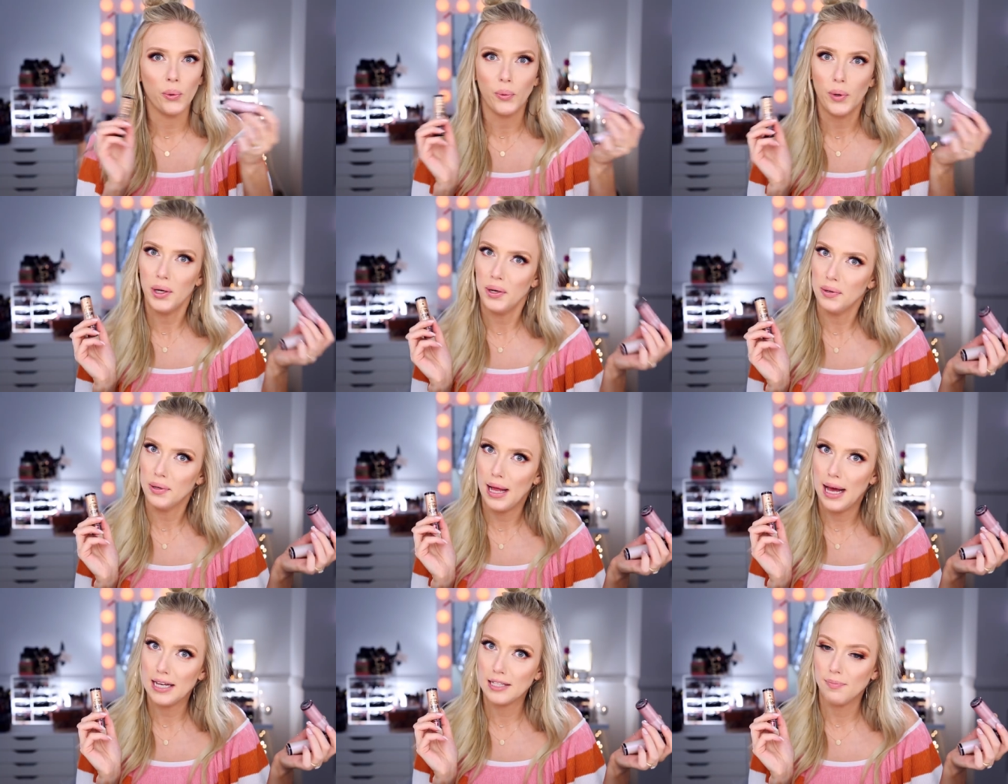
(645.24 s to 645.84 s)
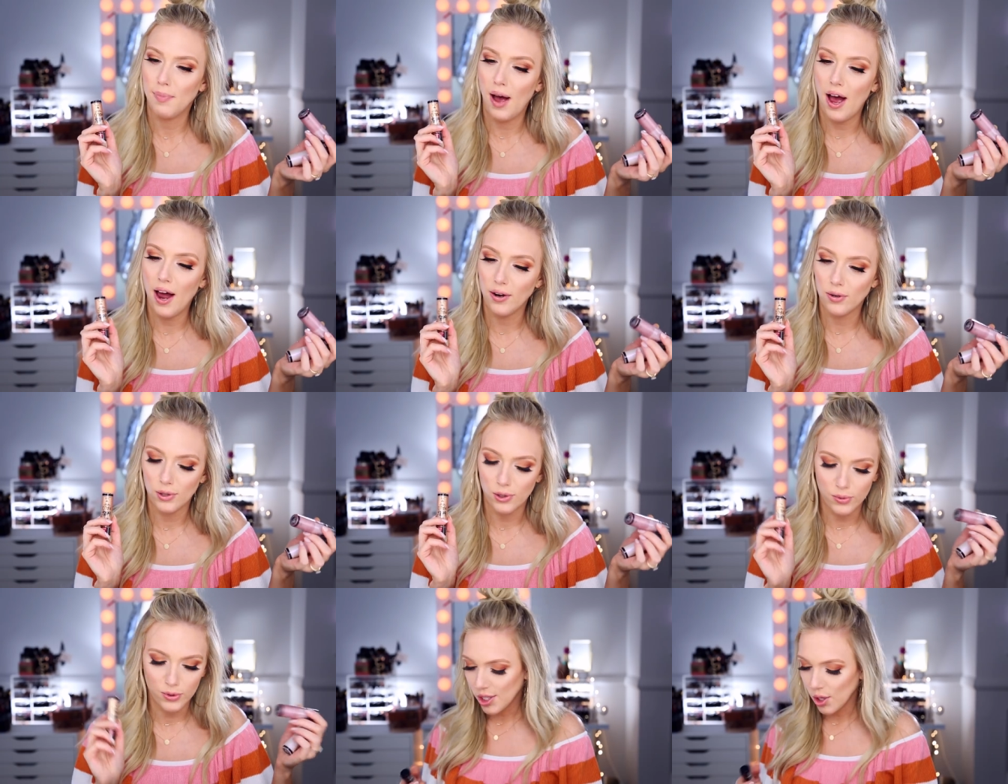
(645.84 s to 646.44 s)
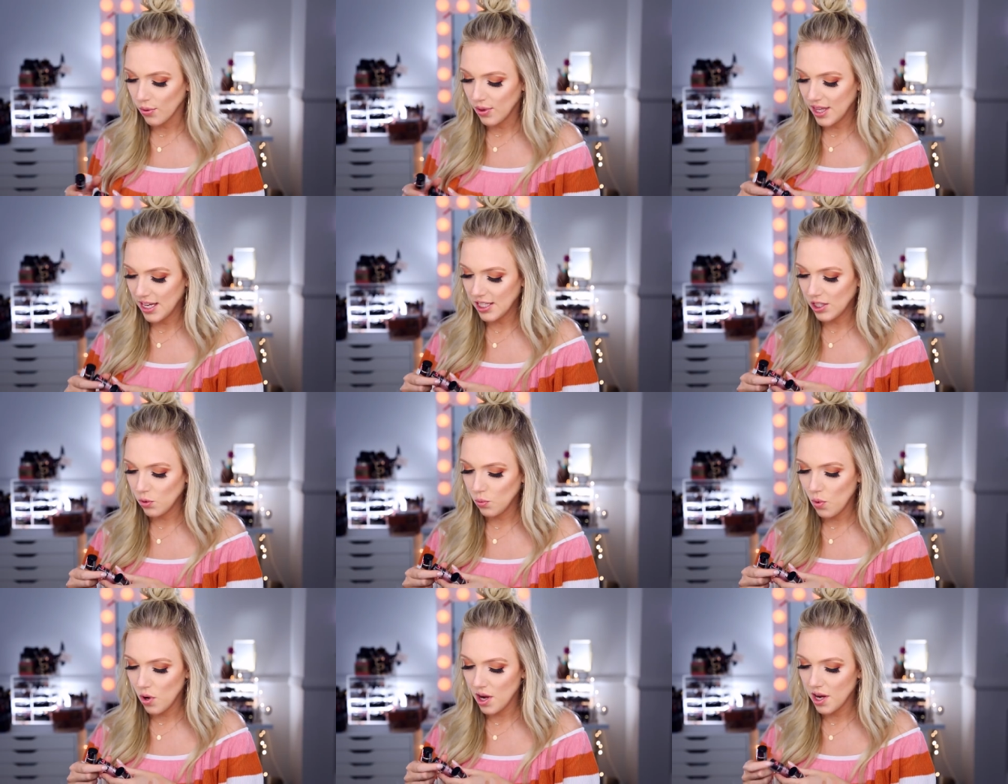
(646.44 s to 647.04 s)
real glass bottles. So
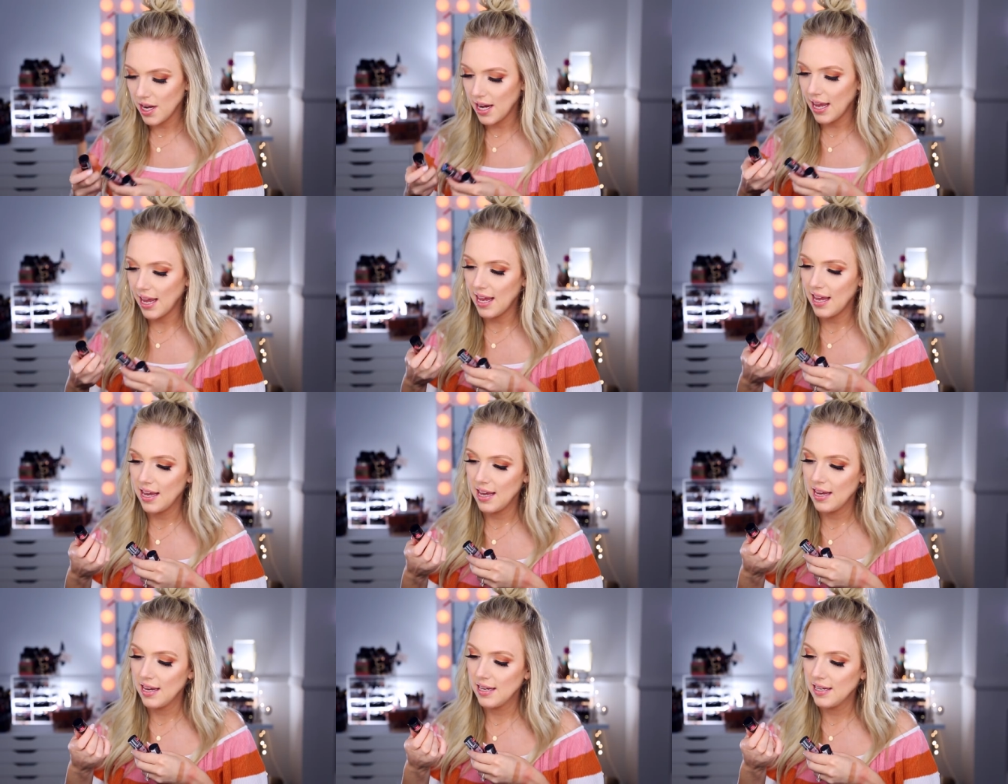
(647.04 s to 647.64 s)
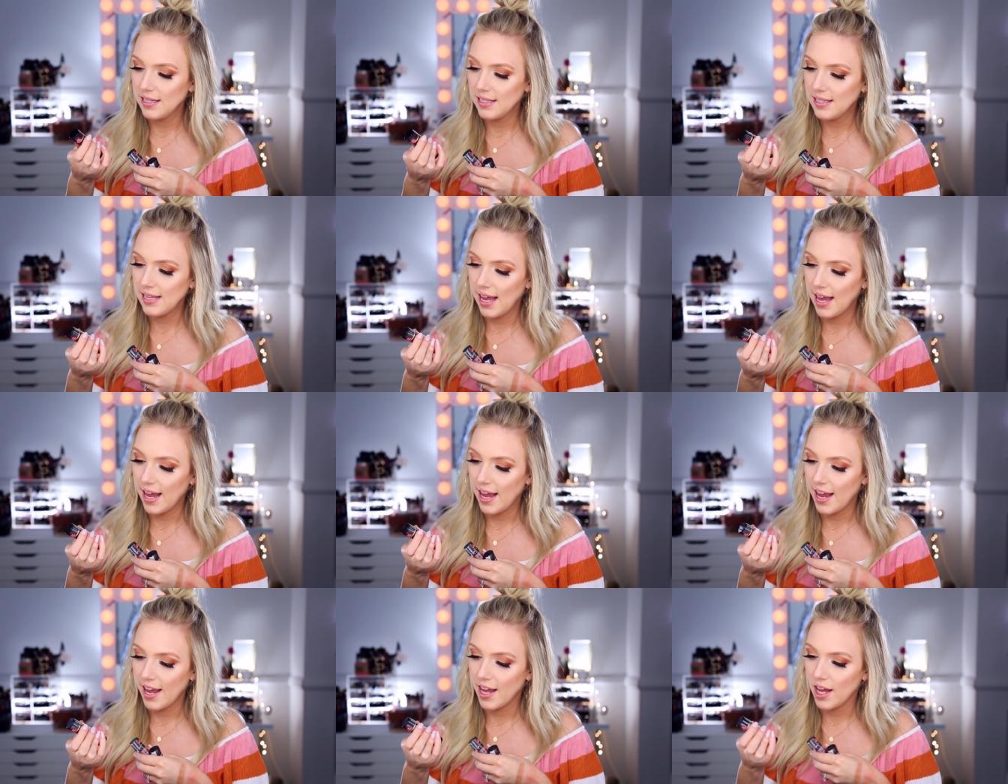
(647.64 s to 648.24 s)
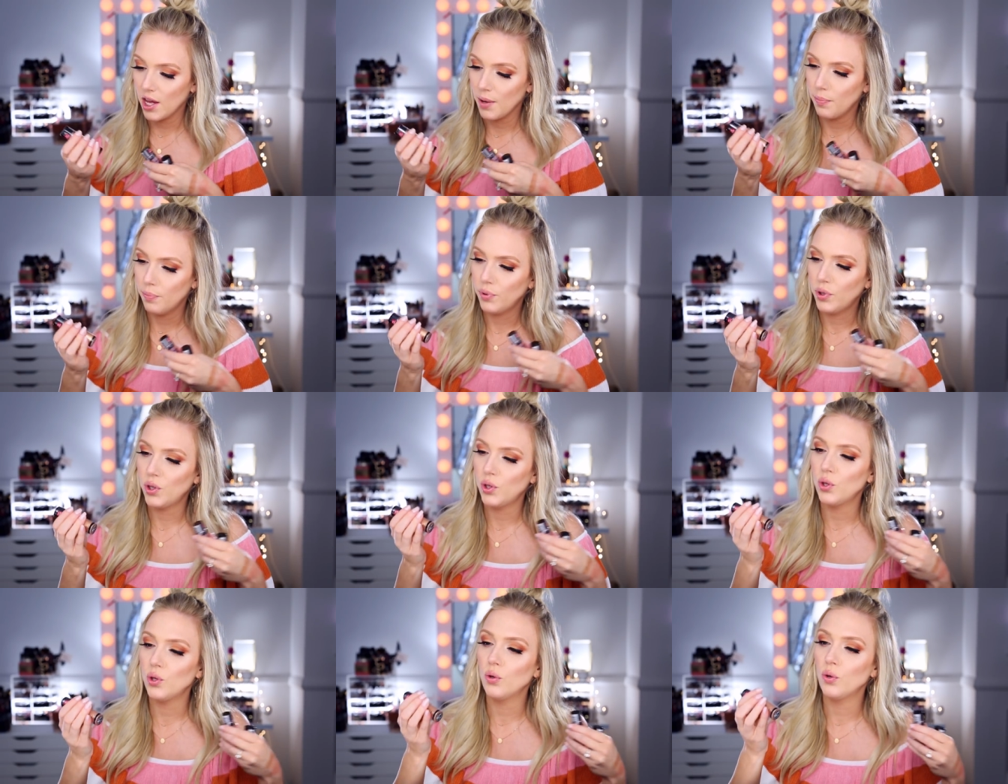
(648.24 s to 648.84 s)
this one is a
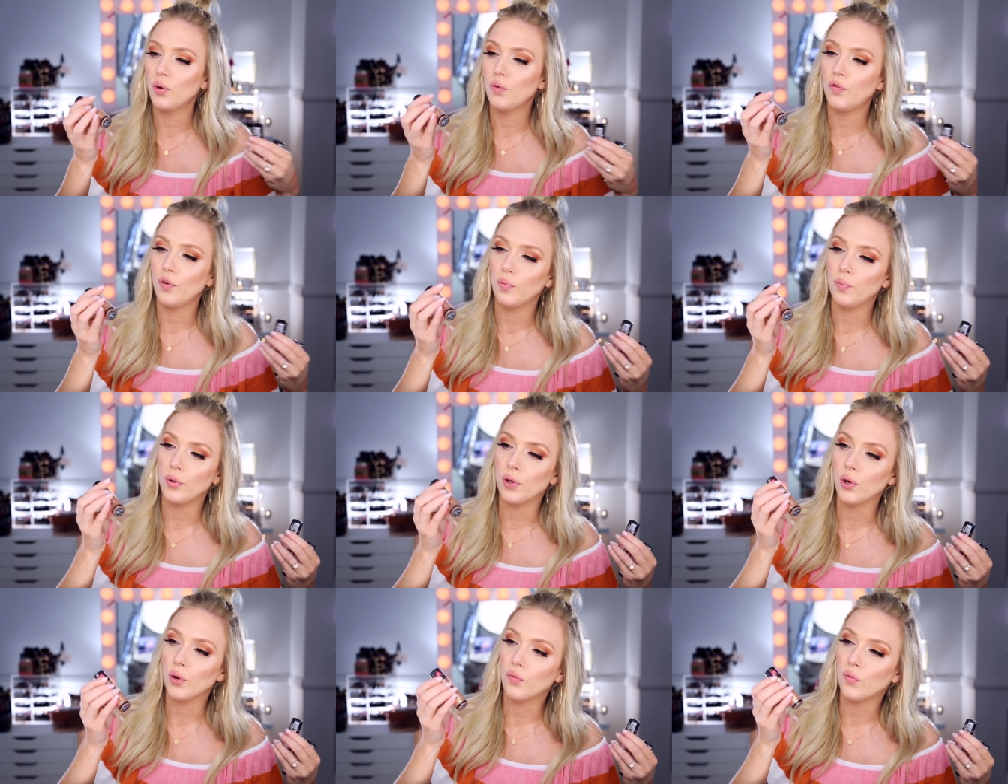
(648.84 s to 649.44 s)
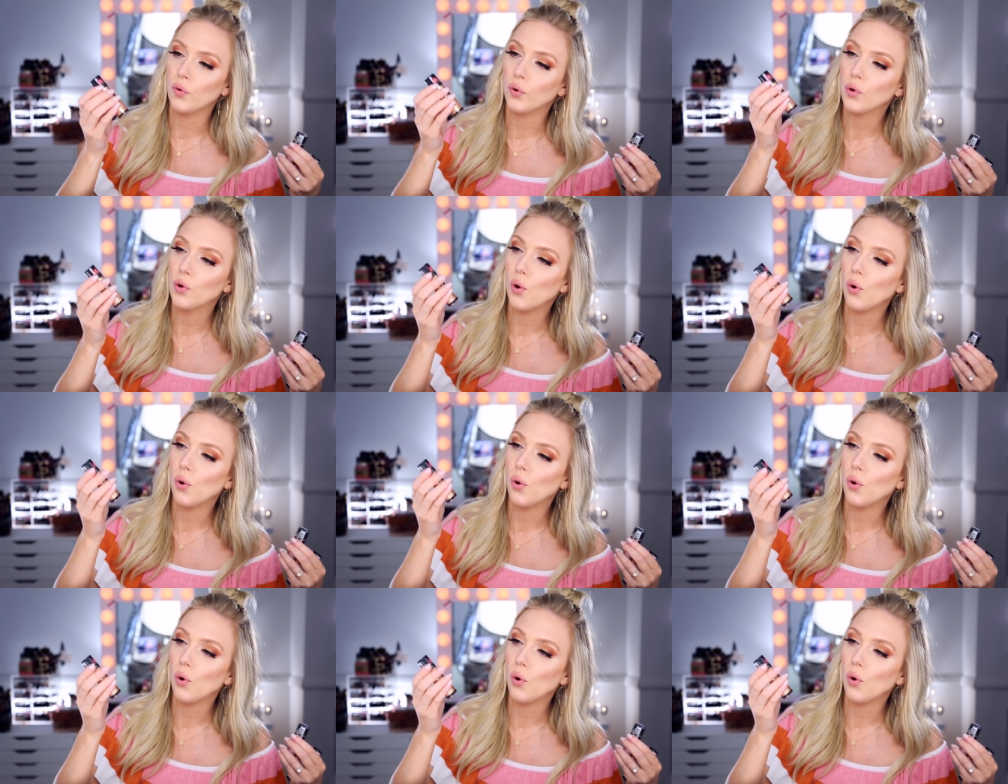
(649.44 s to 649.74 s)
beautiful, beautiful